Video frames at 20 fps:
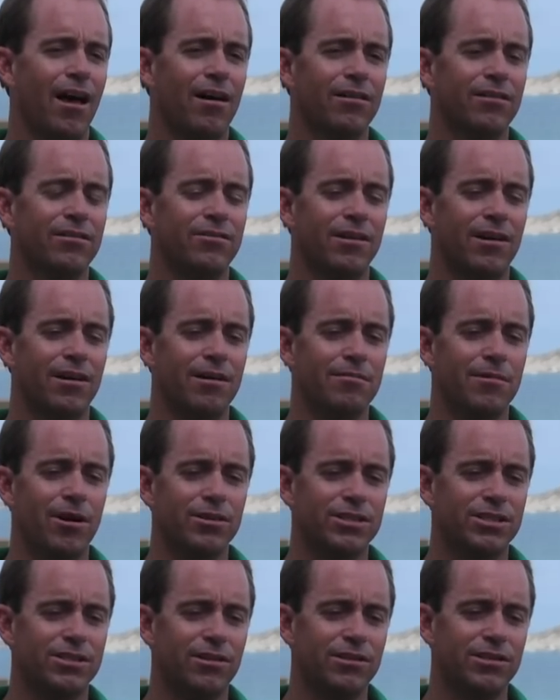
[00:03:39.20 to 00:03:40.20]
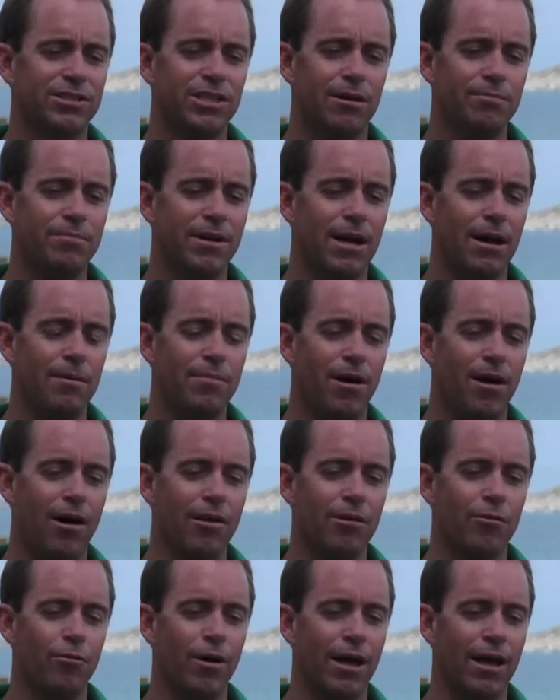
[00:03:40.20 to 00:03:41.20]
Oh, it was very emotional. Jumping up
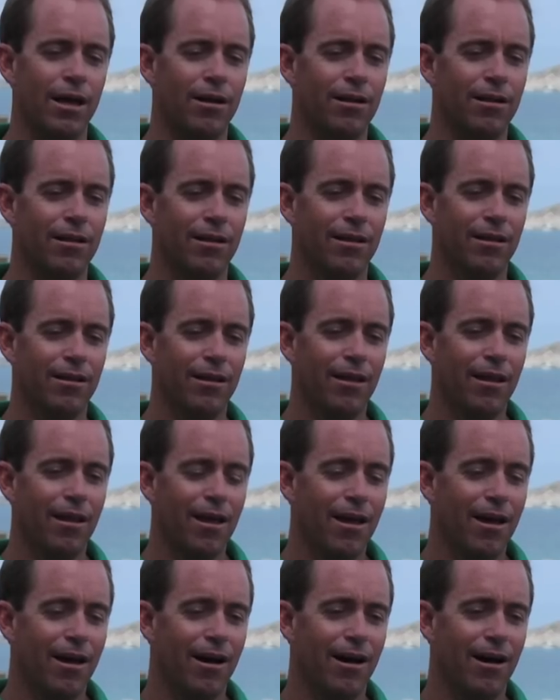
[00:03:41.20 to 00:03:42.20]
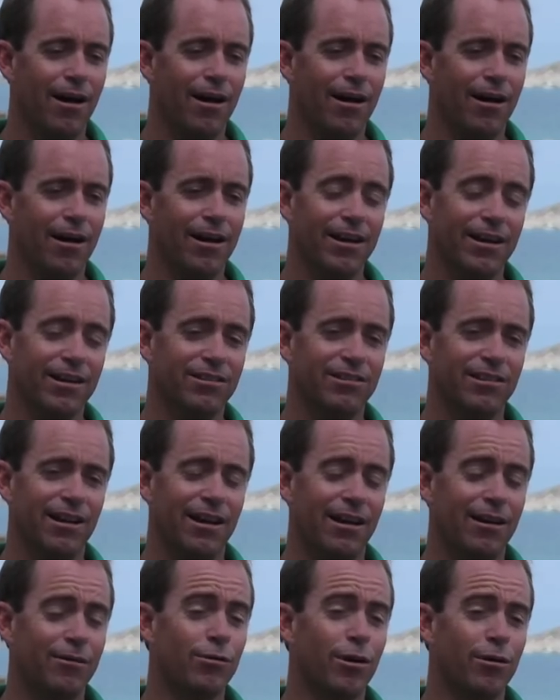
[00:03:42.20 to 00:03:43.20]
on the whale, uh, I could say
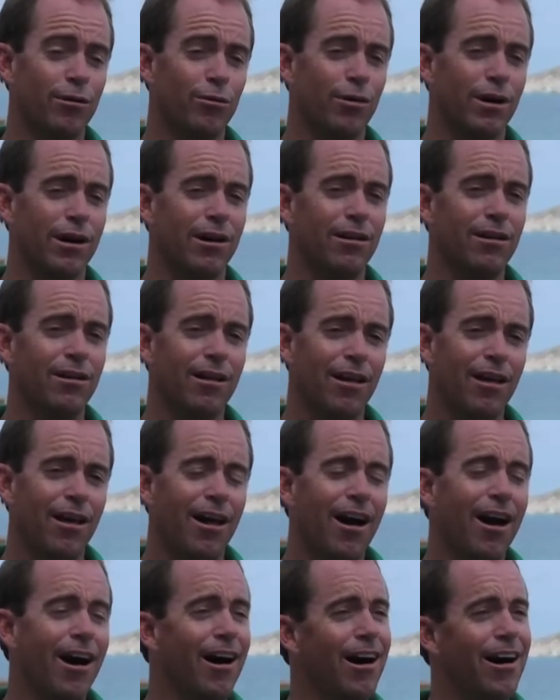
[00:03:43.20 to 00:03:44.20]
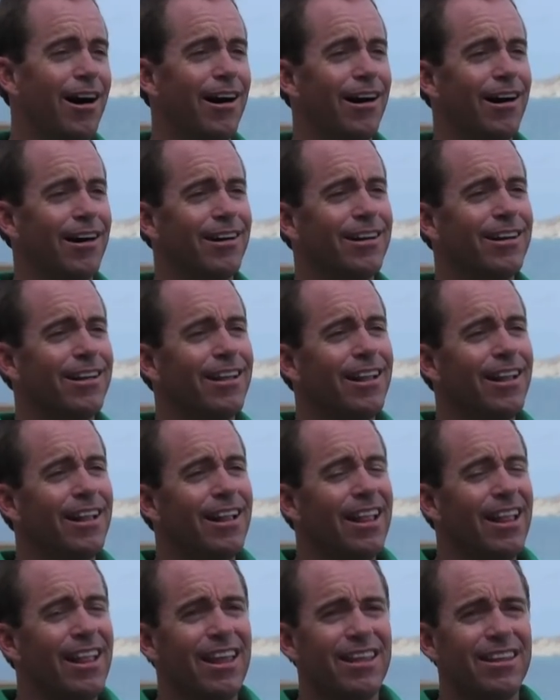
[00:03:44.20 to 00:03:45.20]
I rode a whale. Uh,
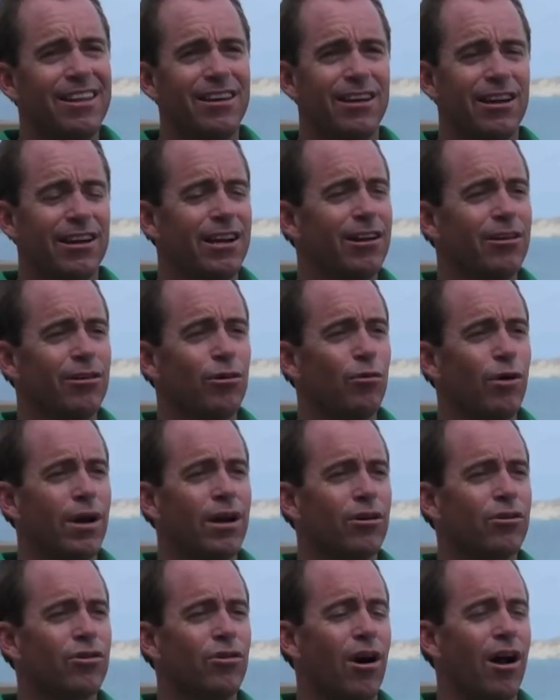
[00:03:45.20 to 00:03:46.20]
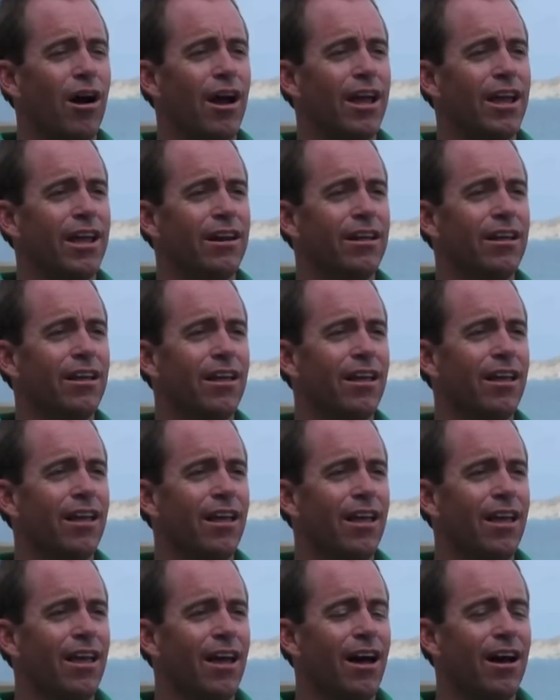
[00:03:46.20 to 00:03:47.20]
you could hear the whale crying.
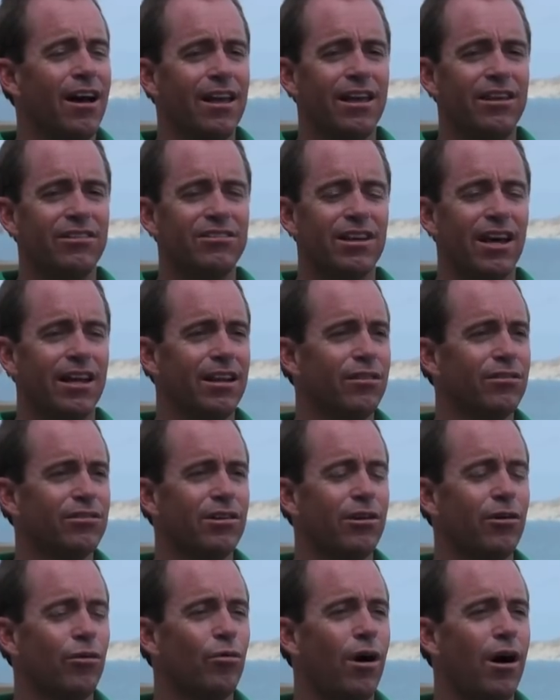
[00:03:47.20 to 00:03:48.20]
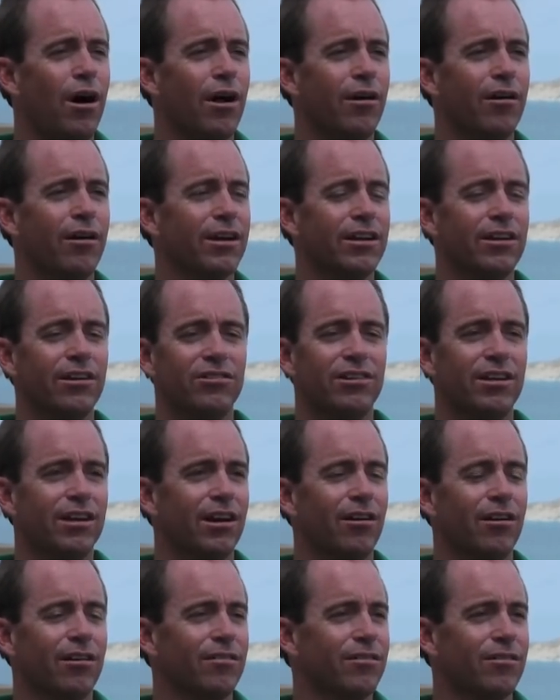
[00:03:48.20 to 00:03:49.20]
Uh, he said he was underwater and could just
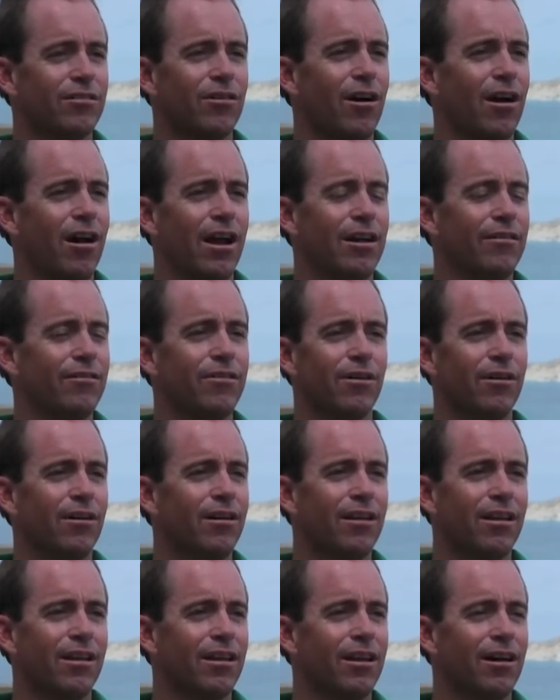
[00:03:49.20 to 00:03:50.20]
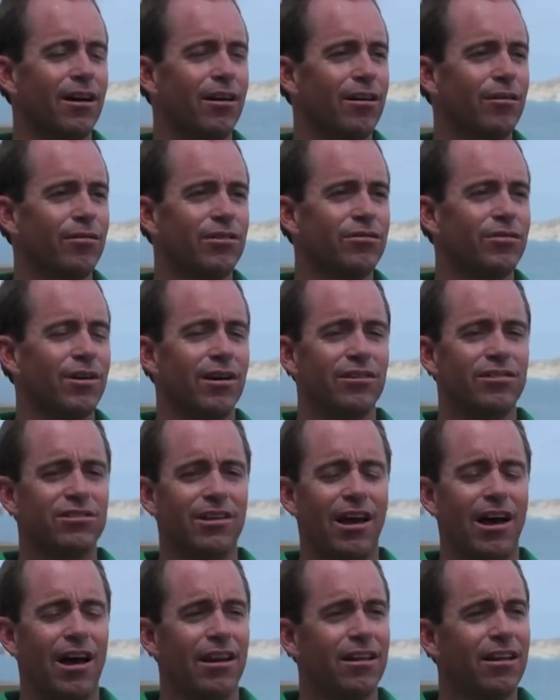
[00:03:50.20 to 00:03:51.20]
hear it crying for, you know, it was very
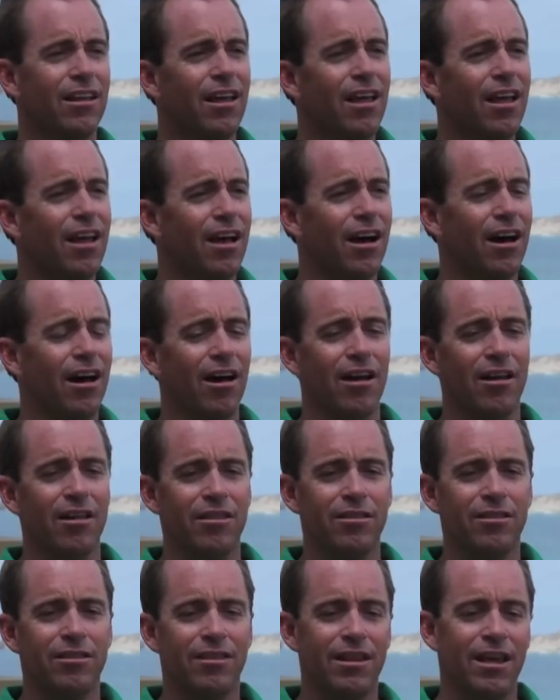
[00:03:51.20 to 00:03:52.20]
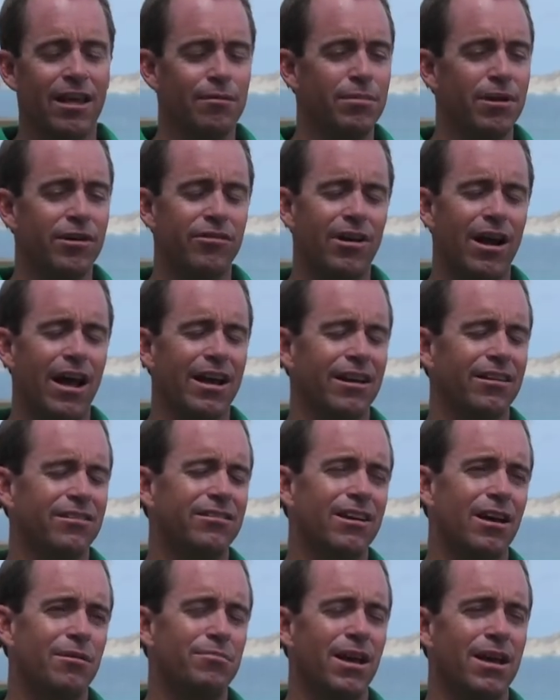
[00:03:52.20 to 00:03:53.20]
sad. Uh, it had been dragging
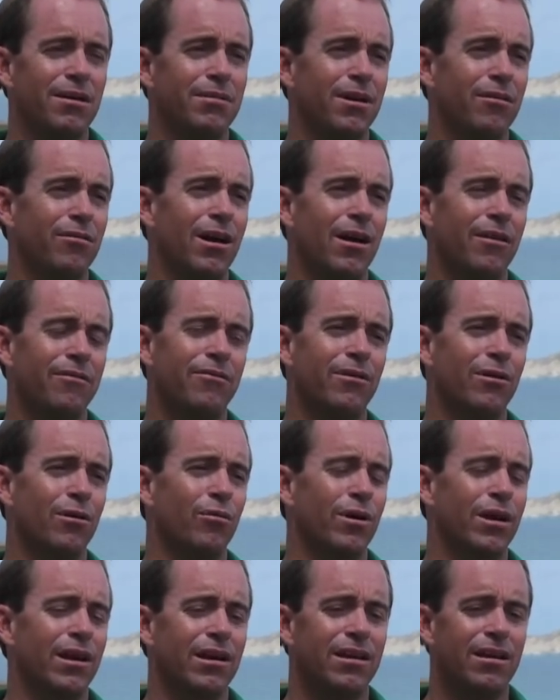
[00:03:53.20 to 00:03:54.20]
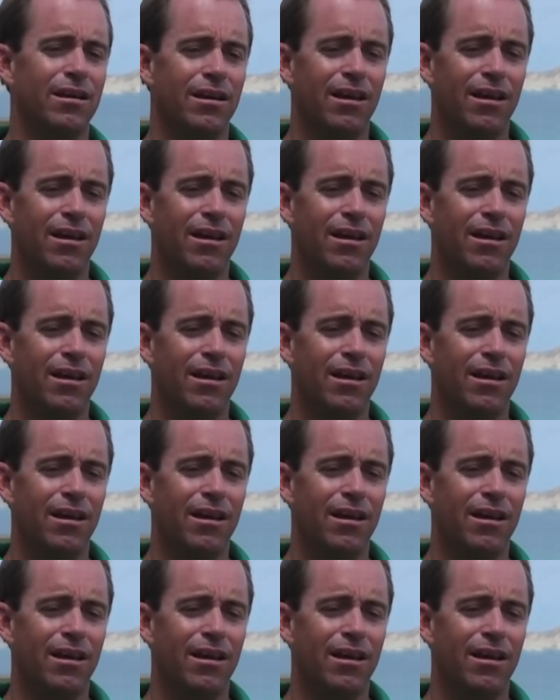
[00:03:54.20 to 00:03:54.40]
its dead baby around for a week.